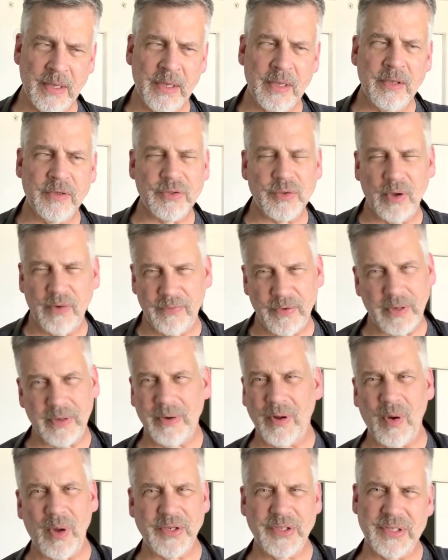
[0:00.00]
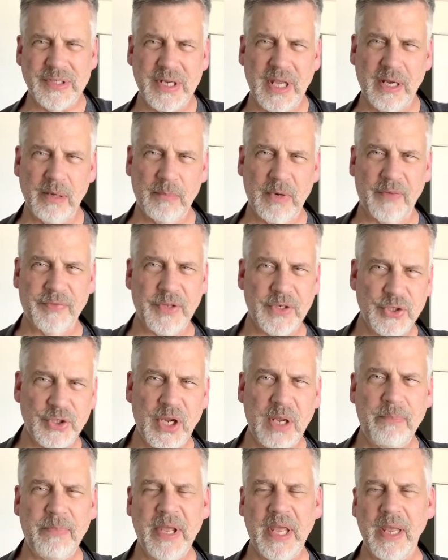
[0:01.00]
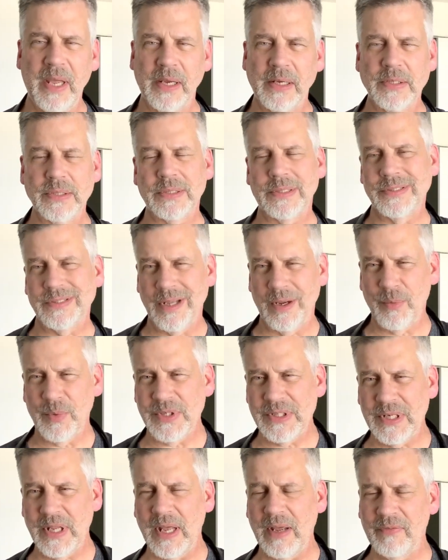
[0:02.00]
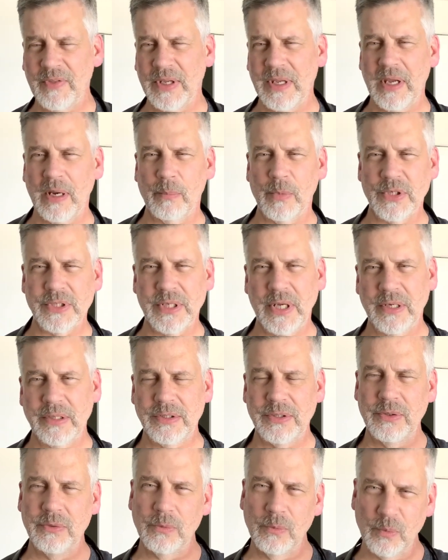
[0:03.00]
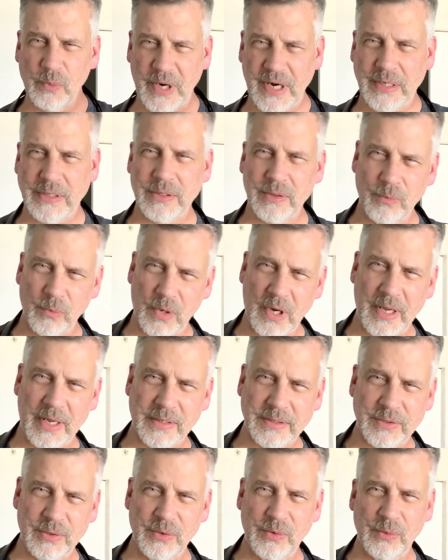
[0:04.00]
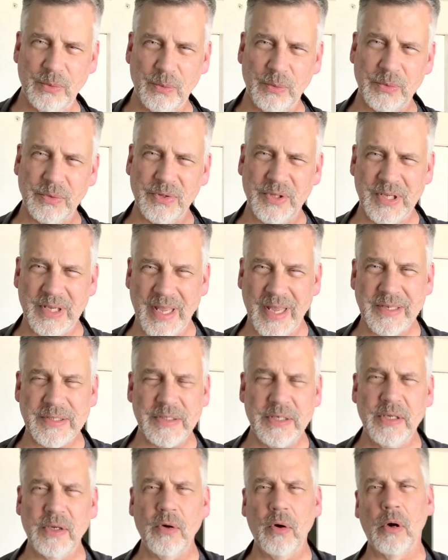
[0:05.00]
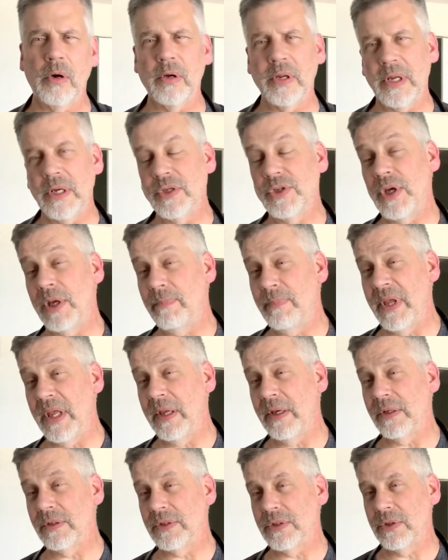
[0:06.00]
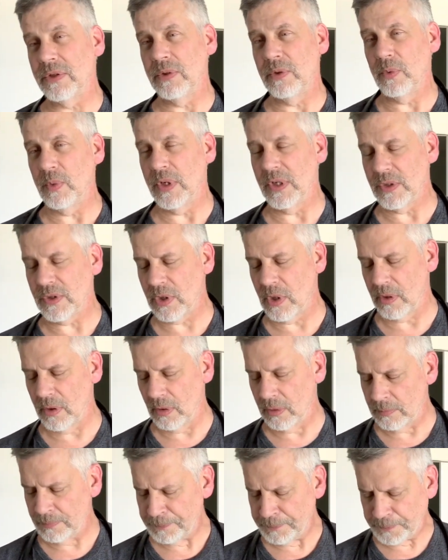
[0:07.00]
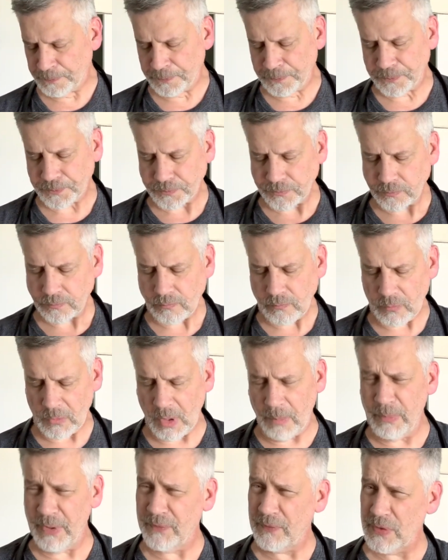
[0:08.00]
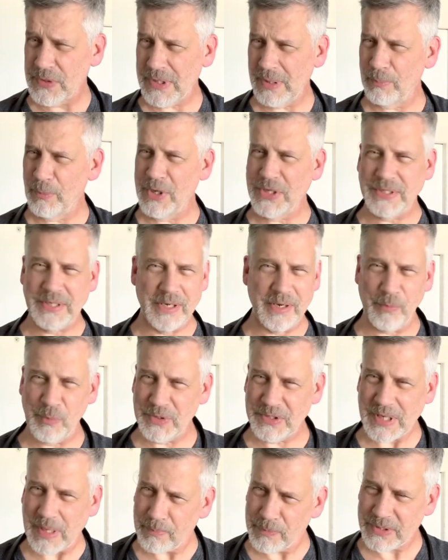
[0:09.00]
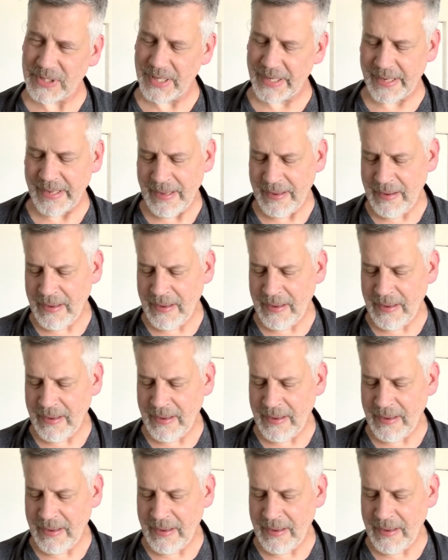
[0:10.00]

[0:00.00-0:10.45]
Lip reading: So I figured, I'll just take them off the JPEGs, because I always have the camera set to write RAW to the SD card and JPEGs to internal. But for some reason it was empty.